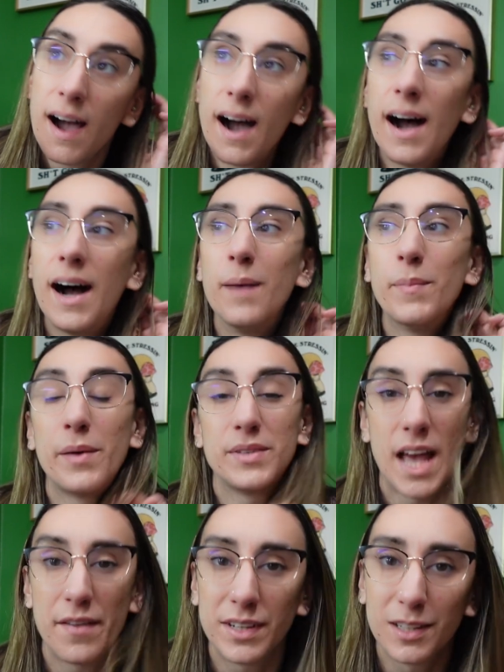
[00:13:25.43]
I was
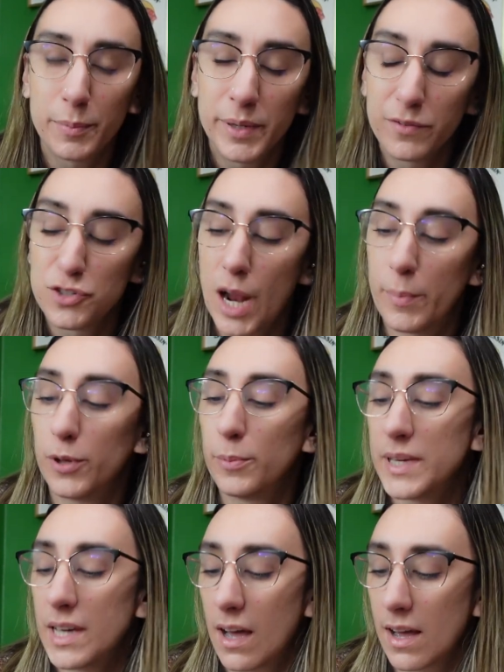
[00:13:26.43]
having a little bit of trouble
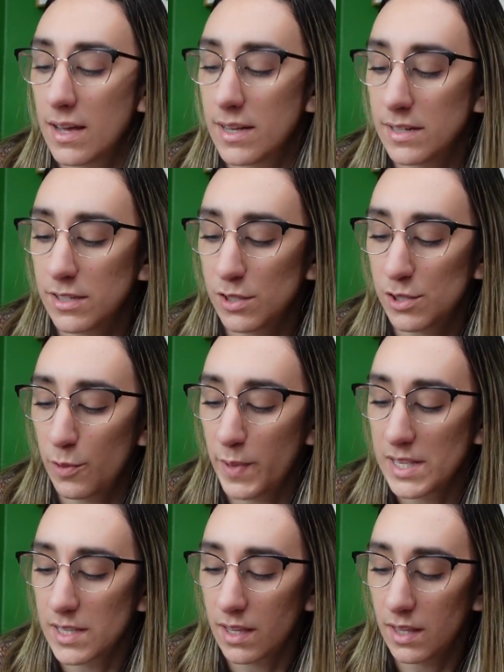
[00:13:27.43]
because, so
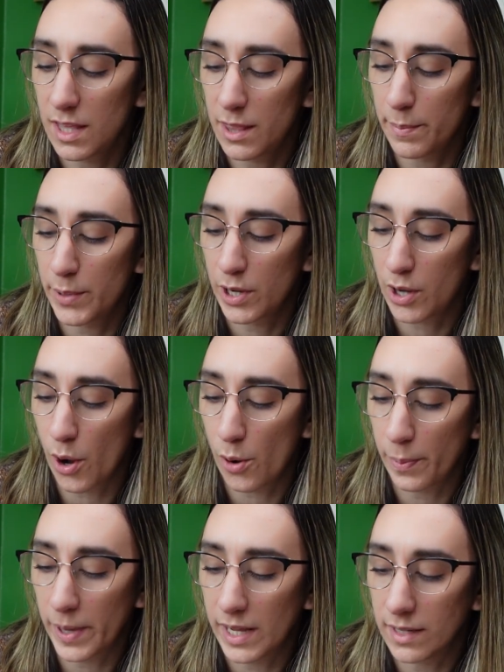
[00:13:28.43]
basically the book
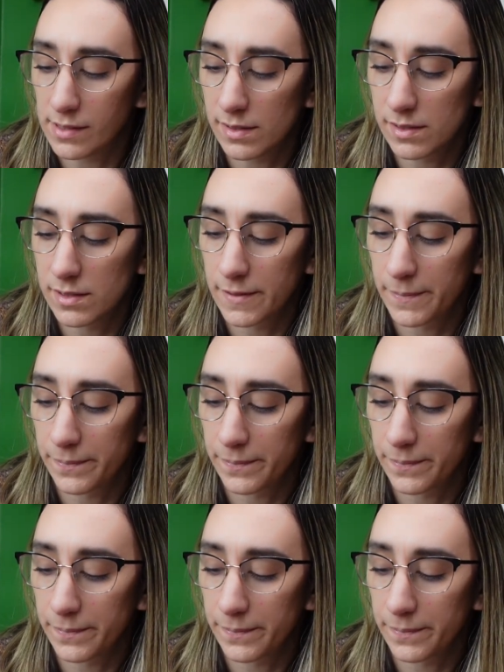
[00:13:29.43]
opens,